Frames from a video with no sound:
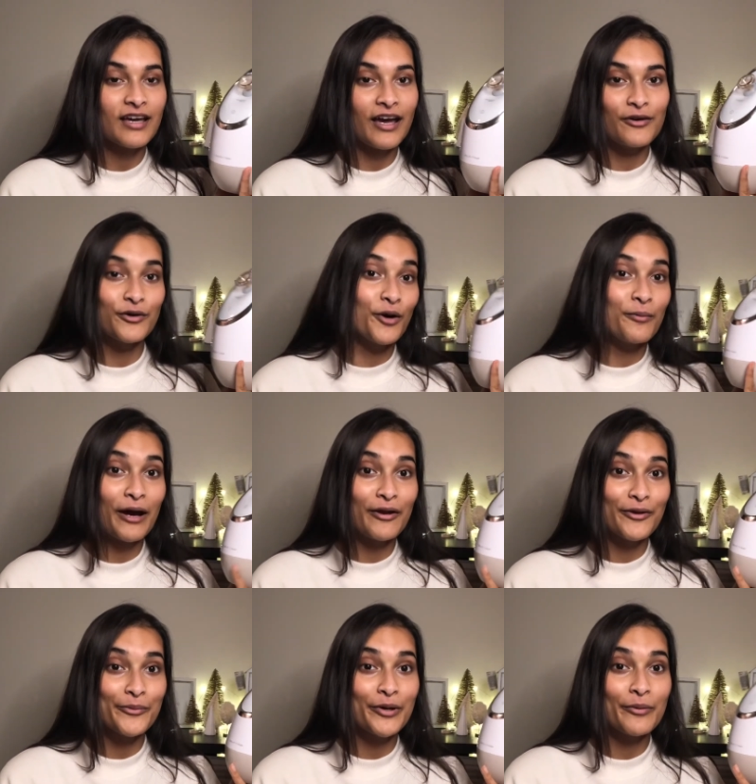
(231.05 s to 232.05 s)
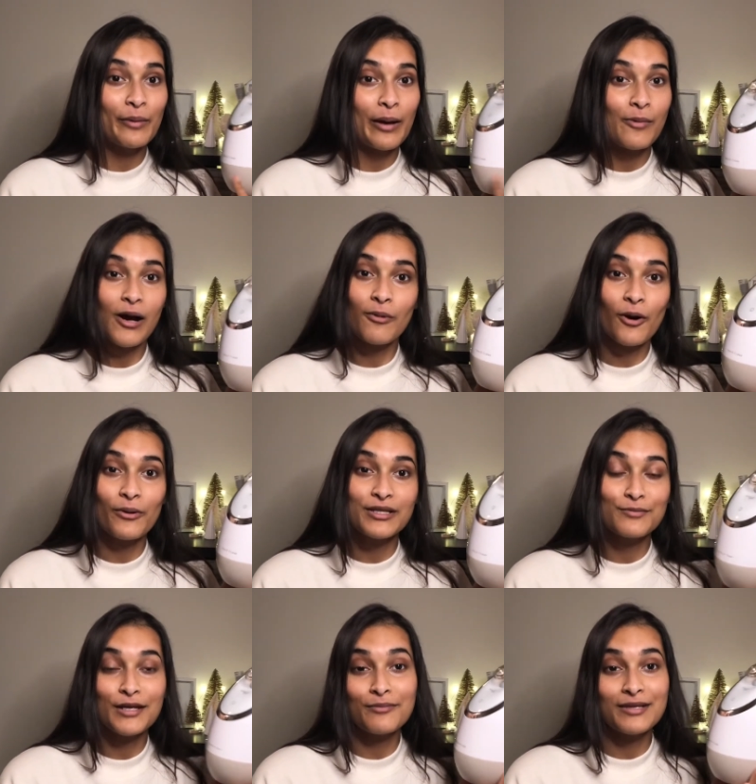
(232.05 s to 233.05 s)
I don't know about you, but my mom always
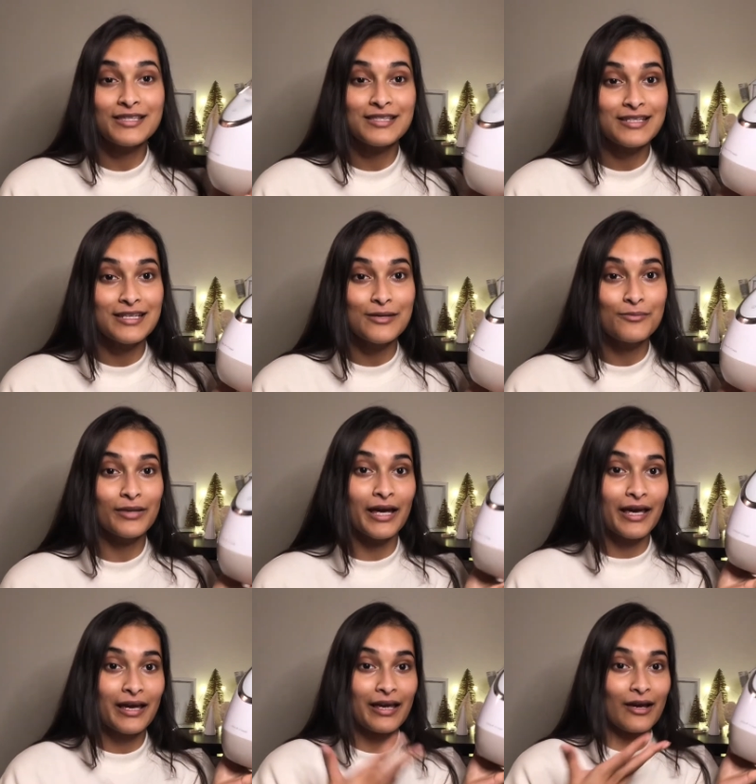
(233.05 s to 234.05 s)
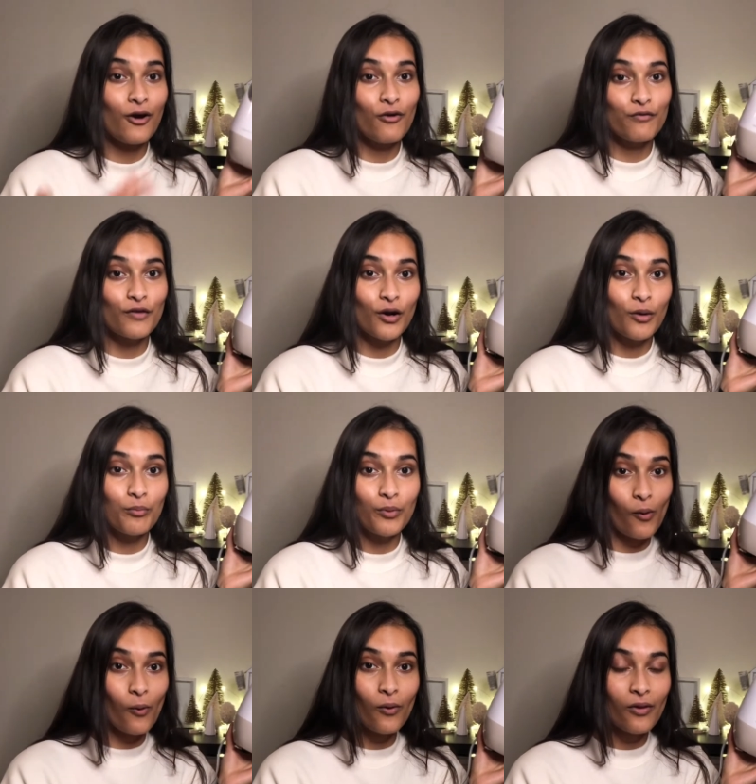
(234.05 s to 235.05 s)
made me steam like over a
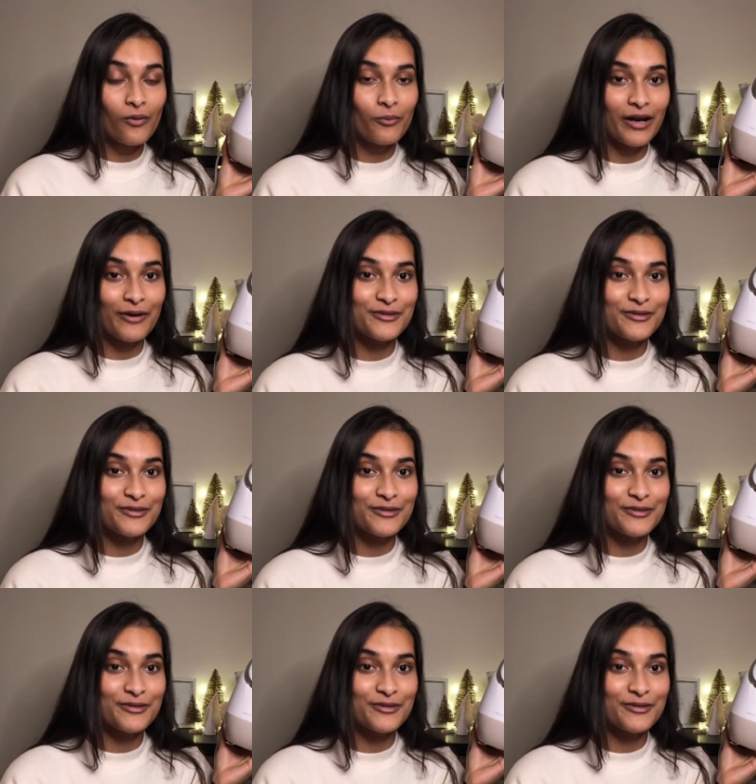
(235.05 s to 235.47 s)
bowl when I was